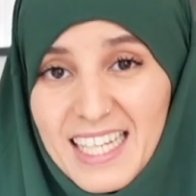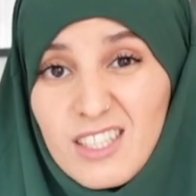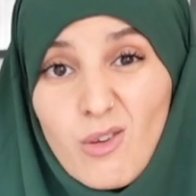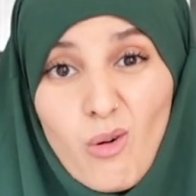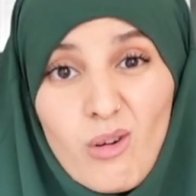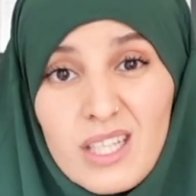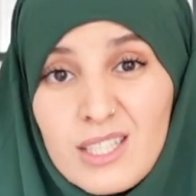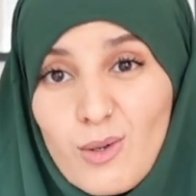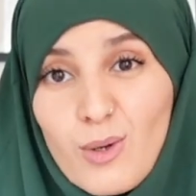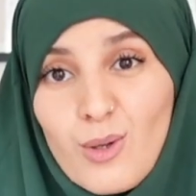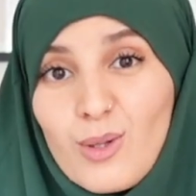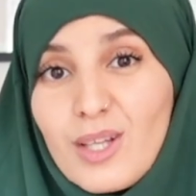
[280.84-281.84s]
And all in
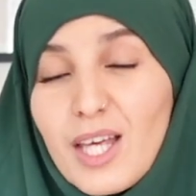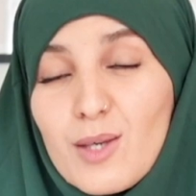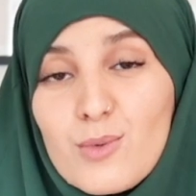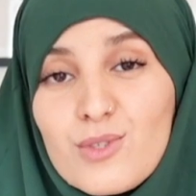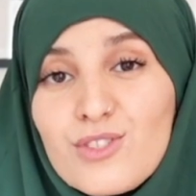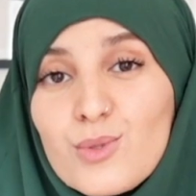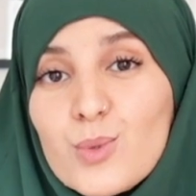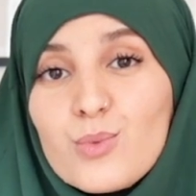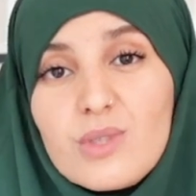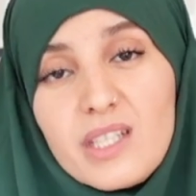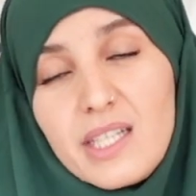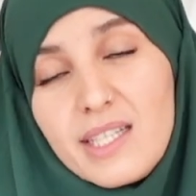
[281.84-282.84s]
all, it was
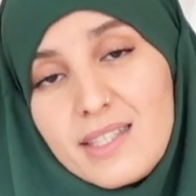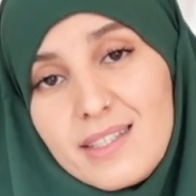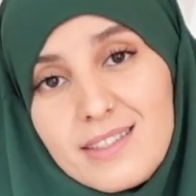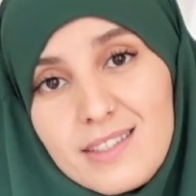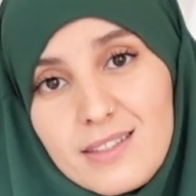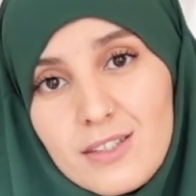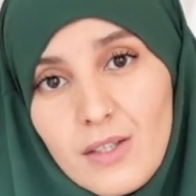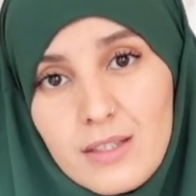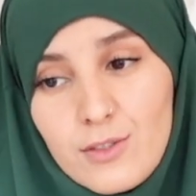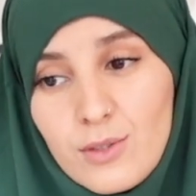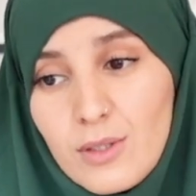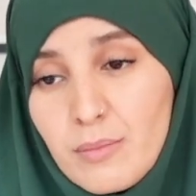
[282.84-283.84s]
really easy to
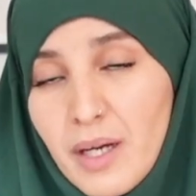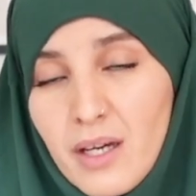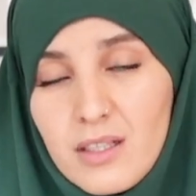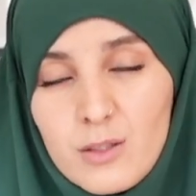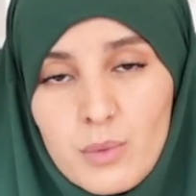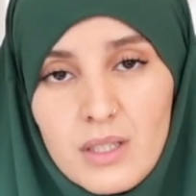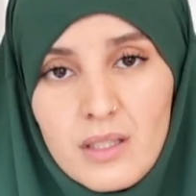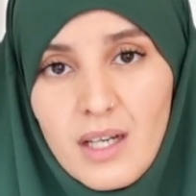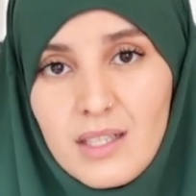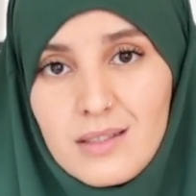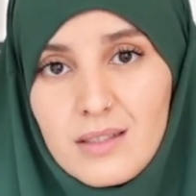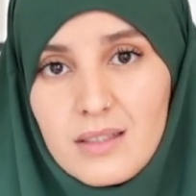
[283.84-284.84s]
install. My husband and
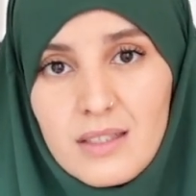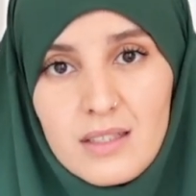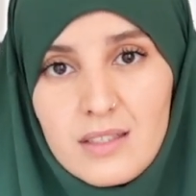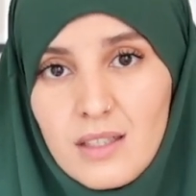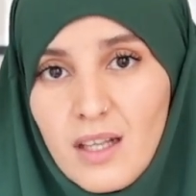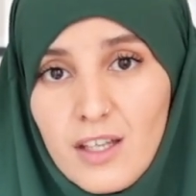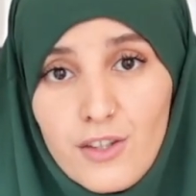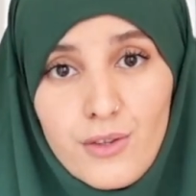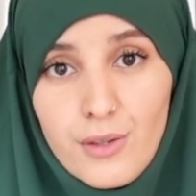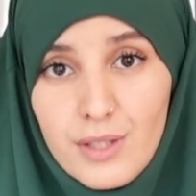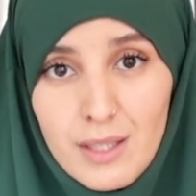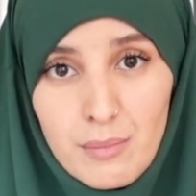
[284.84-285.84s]
I did this in like
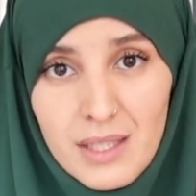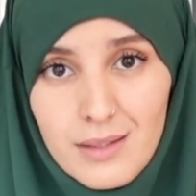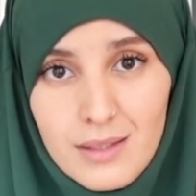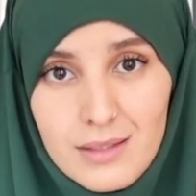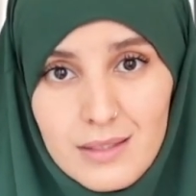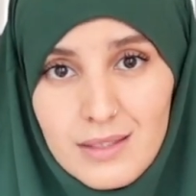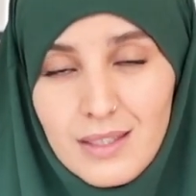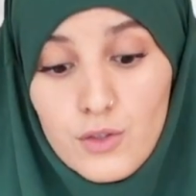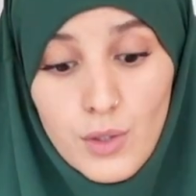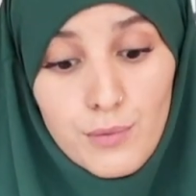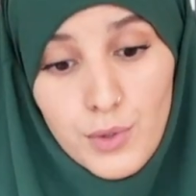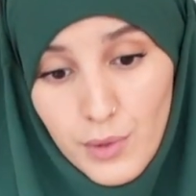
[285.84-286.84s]
30 minutes.
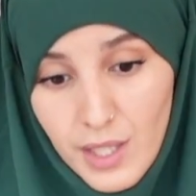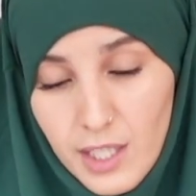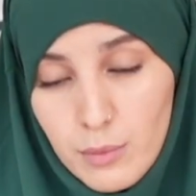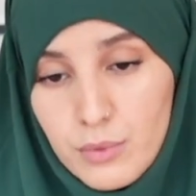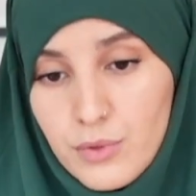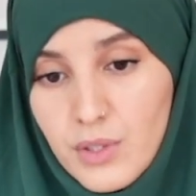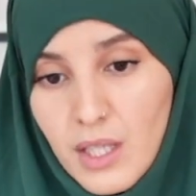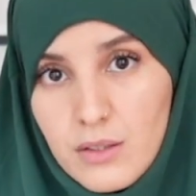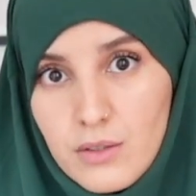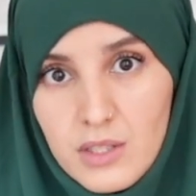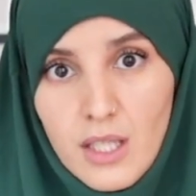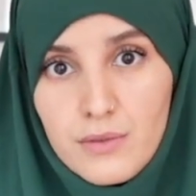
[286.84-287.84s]
So if you're able to
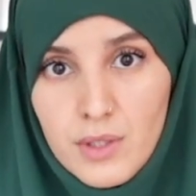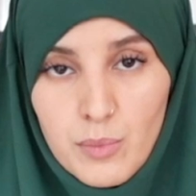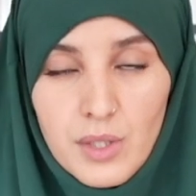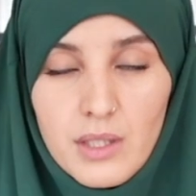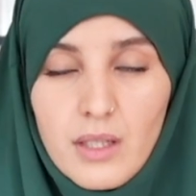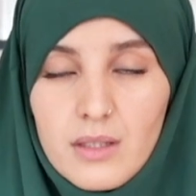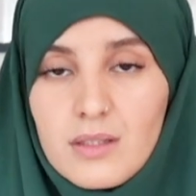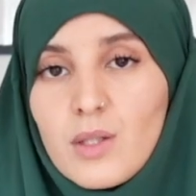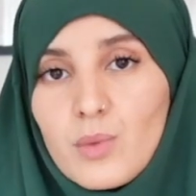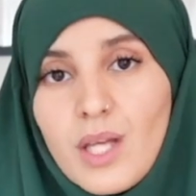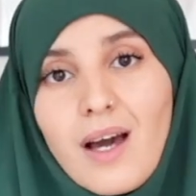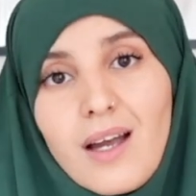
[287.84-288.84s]
get yourself something like this, I
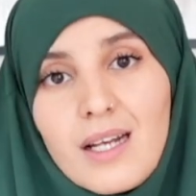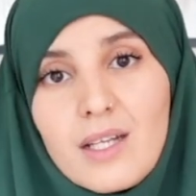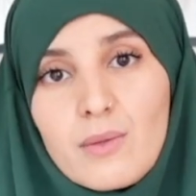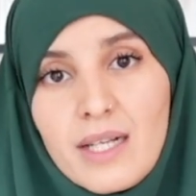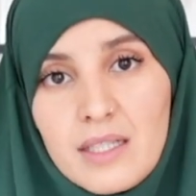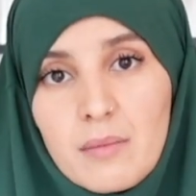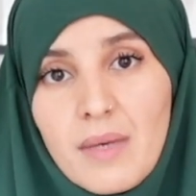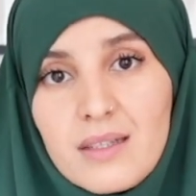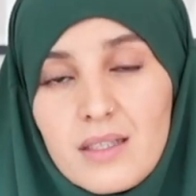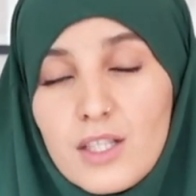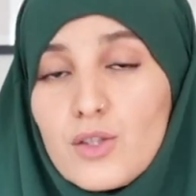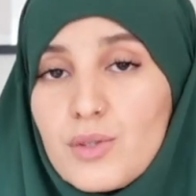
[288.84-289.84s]
would highly
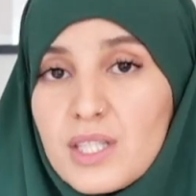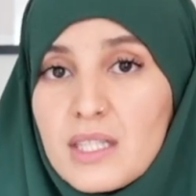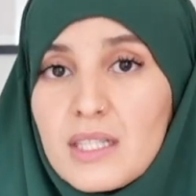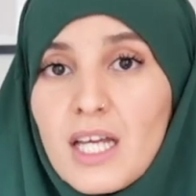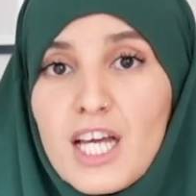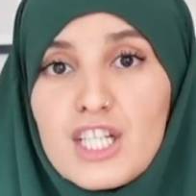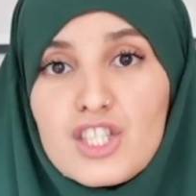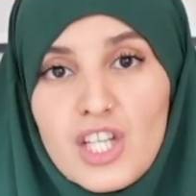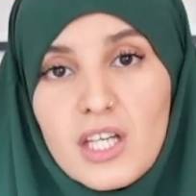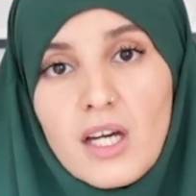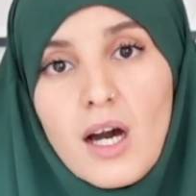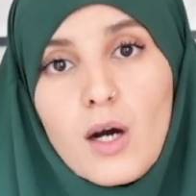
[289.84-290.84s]
recommend it. You can
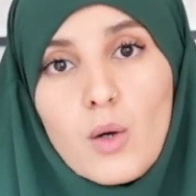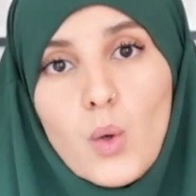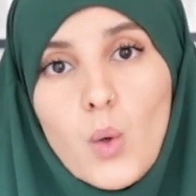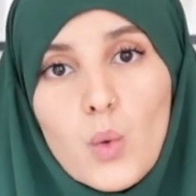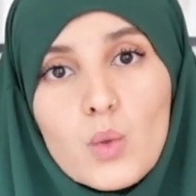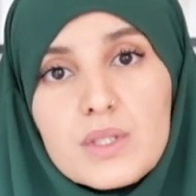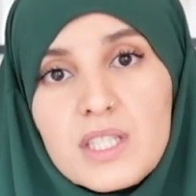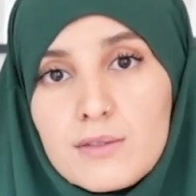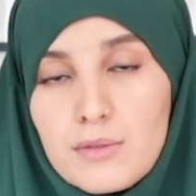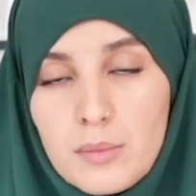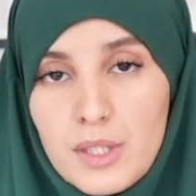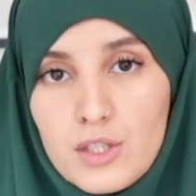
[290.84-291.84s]
check out all the
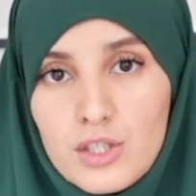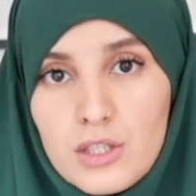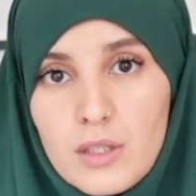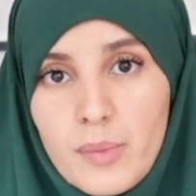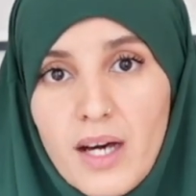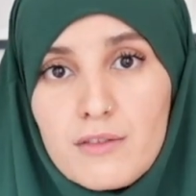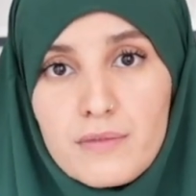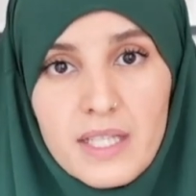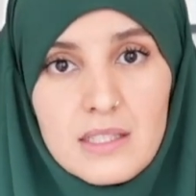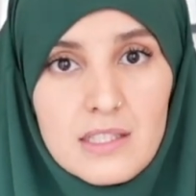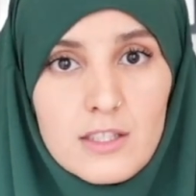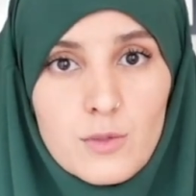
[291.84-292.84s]
information about
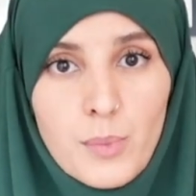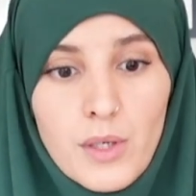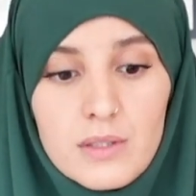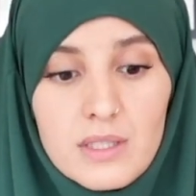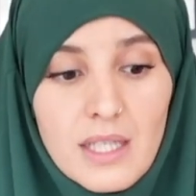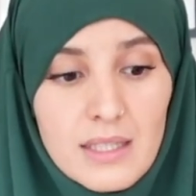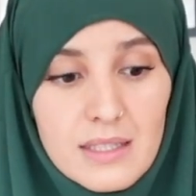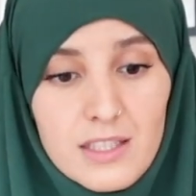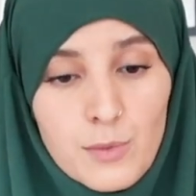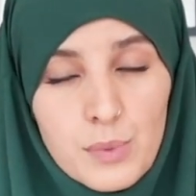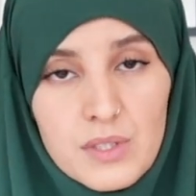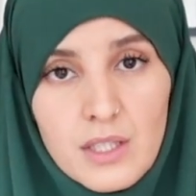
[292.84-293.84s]
FlexiSpot and
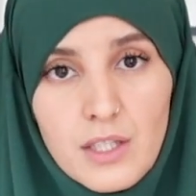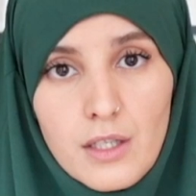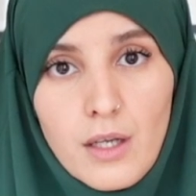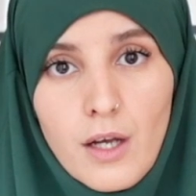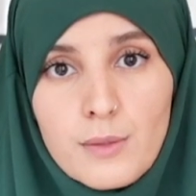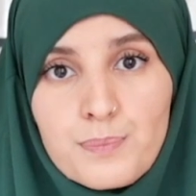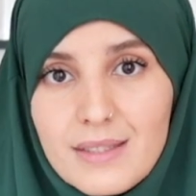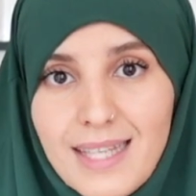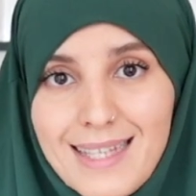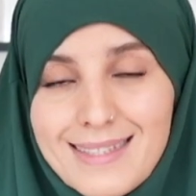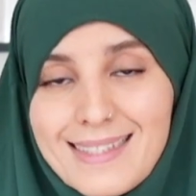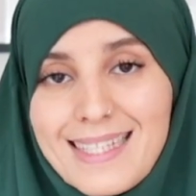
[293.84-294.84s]
this particular
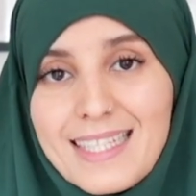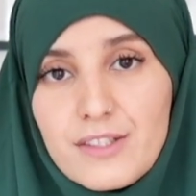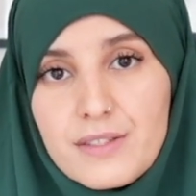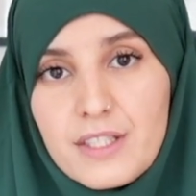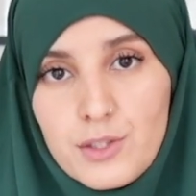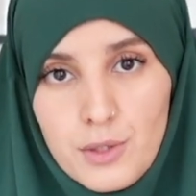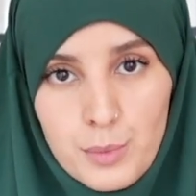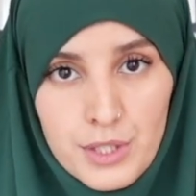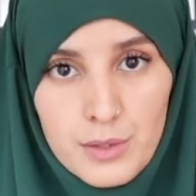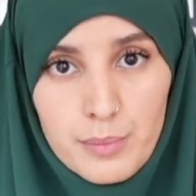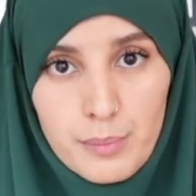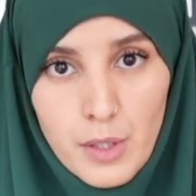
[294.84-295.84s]
desk in the
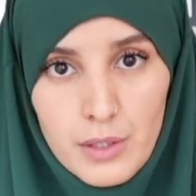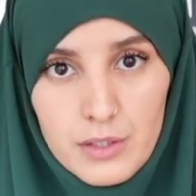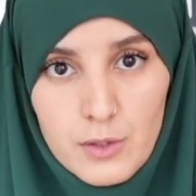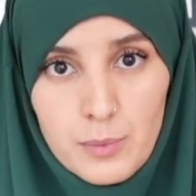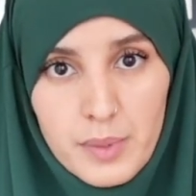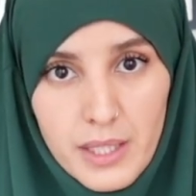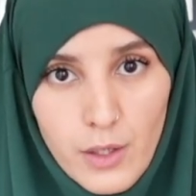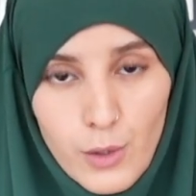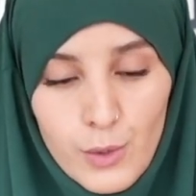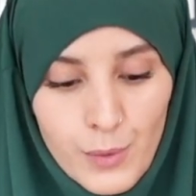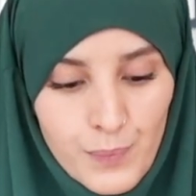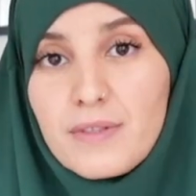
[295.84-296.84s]
description box below.